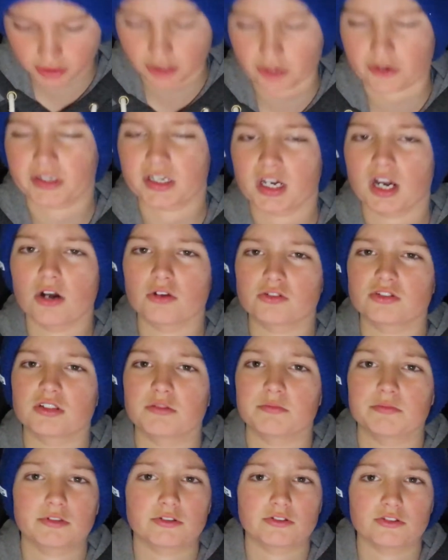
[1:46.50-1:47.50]
go
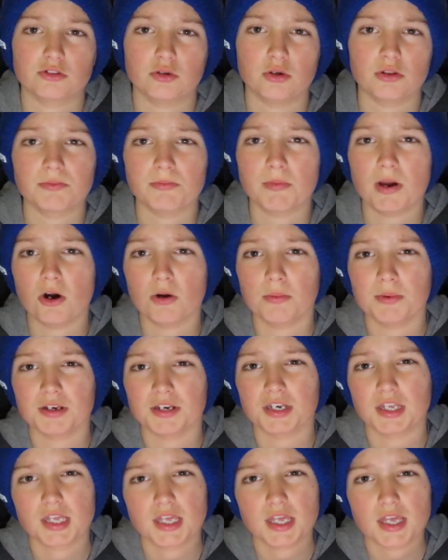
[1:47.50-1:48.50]
Carlton because North
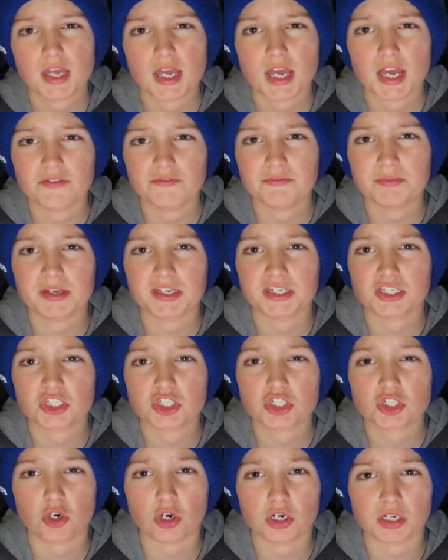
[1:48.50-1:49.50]
Melbourne have been
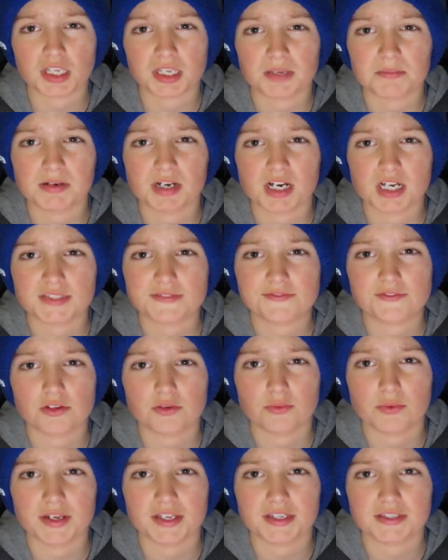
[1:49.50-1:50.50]
shocking past
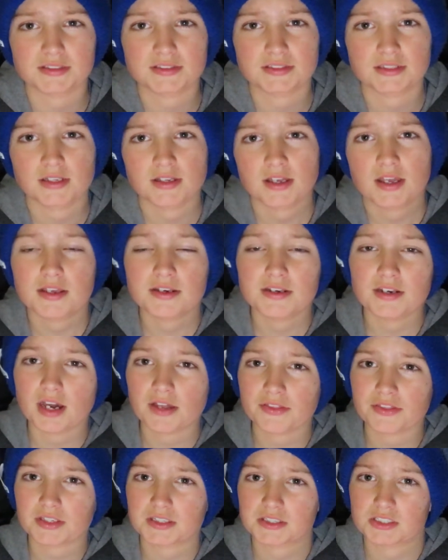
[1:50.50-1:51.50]
few weeks.
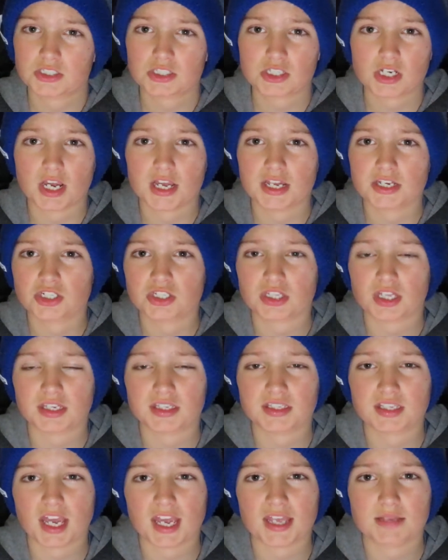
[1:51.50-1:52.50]
Nothing has changed.
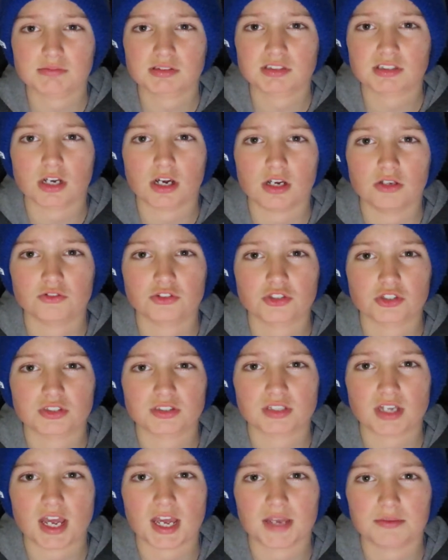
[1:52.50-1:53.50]
Their game style is
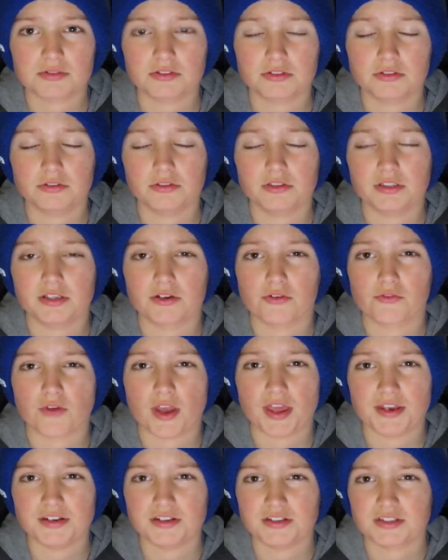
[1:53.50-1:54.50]
just absolutely
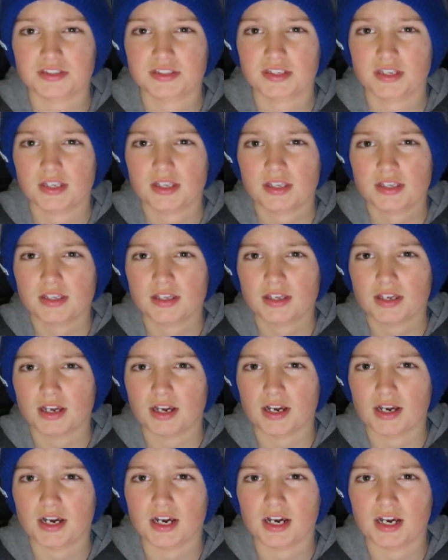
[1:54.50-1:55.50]
horrendous.
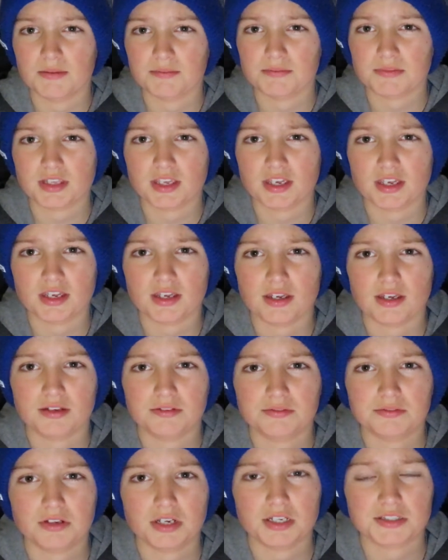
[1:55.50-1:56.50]

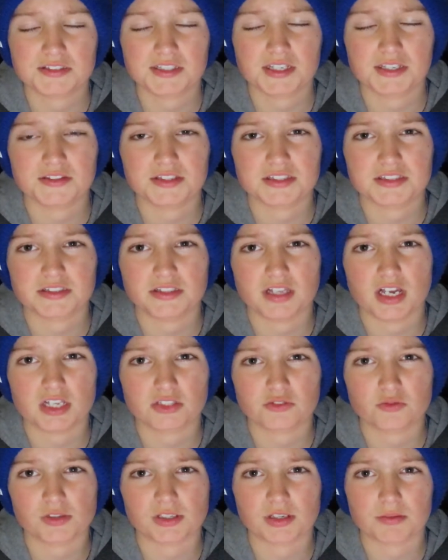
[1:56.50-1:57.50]
Yeah, I said this
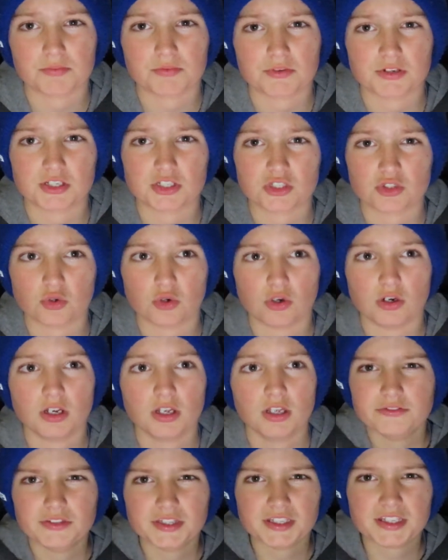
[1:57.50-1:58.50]
last week, I'm pretty
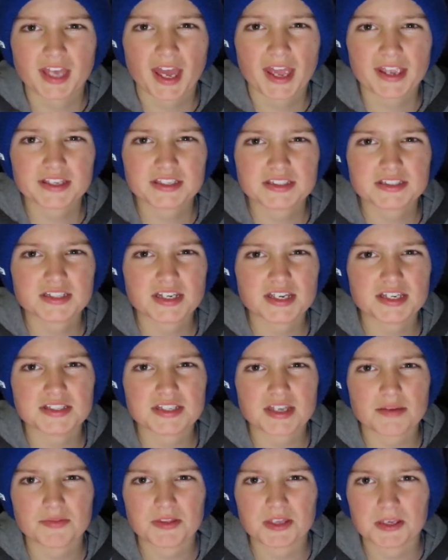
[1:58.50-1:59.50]
sure. The Kangas need
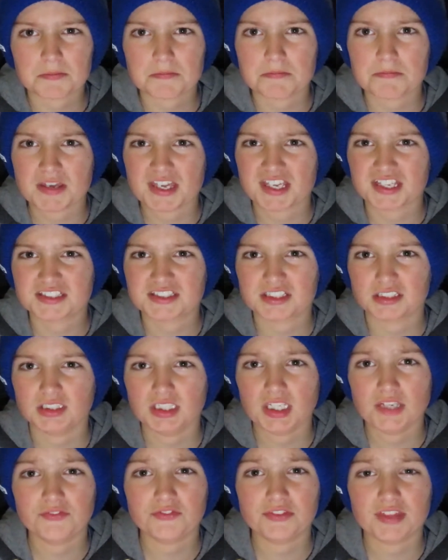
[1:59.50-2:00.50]
something big to
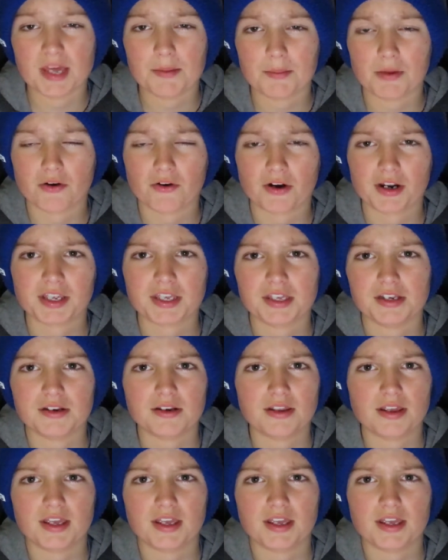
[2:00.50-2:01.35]
lift them, I reckon,